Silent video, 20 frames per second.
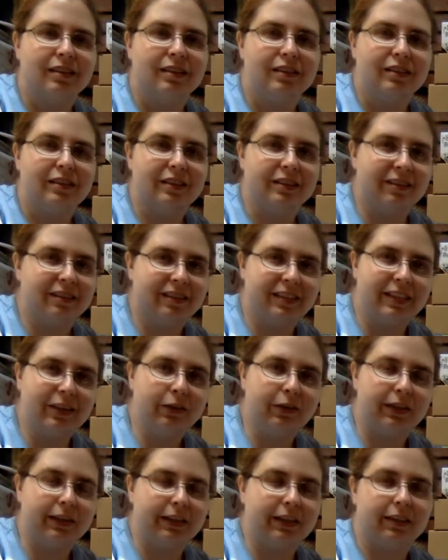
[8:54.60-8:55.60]
to steal
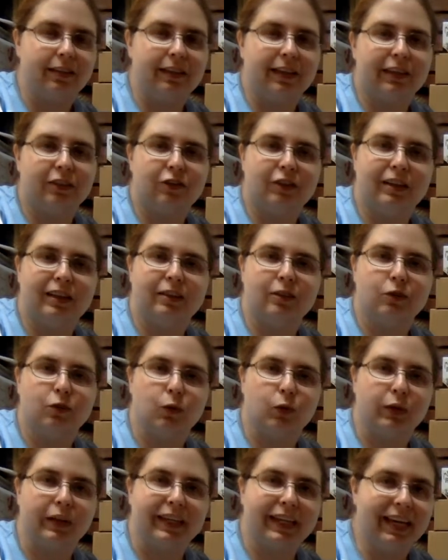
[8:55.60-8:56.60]
any electrons
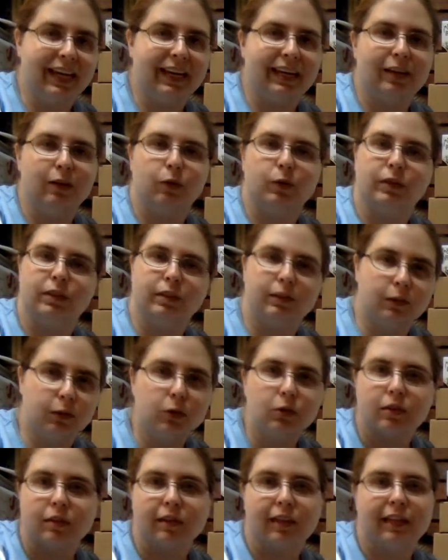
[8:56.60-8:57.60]
or gain or
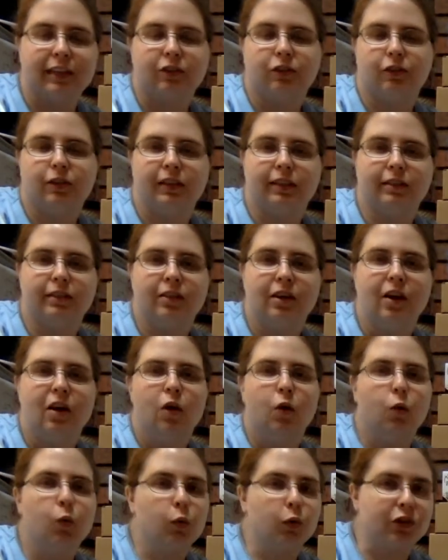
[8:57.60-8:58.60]
lose electrons
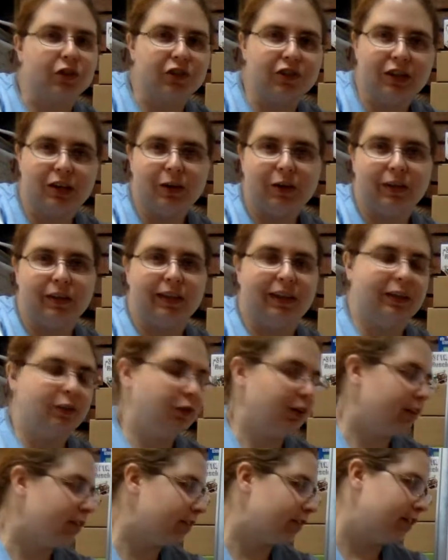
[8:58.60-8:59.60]
or share
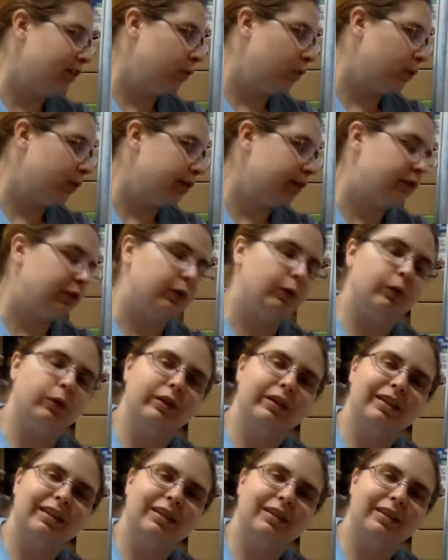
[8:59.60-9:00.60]
electrons in order to
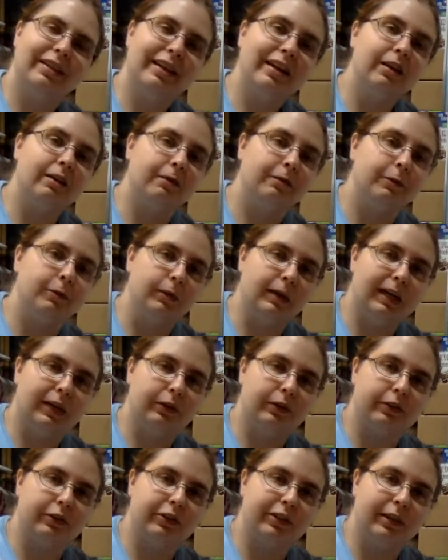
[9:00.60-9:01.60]
get a full
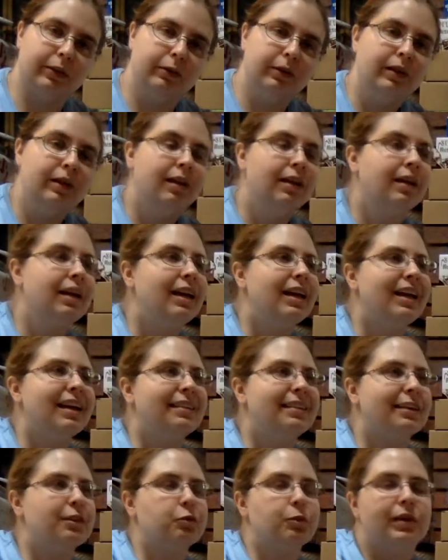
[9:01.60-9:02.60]
outer shell. And
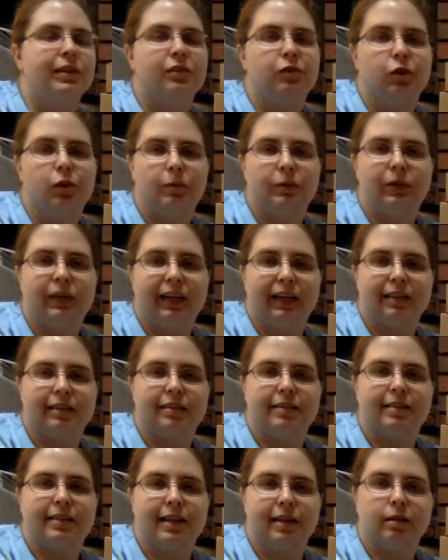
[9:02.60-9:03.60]
that's why the noble
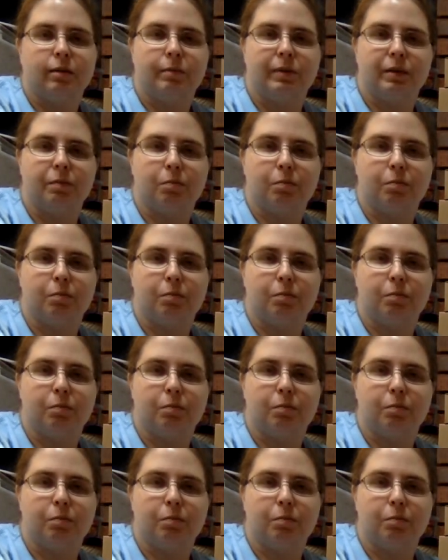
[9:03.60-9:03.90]
gases tend to be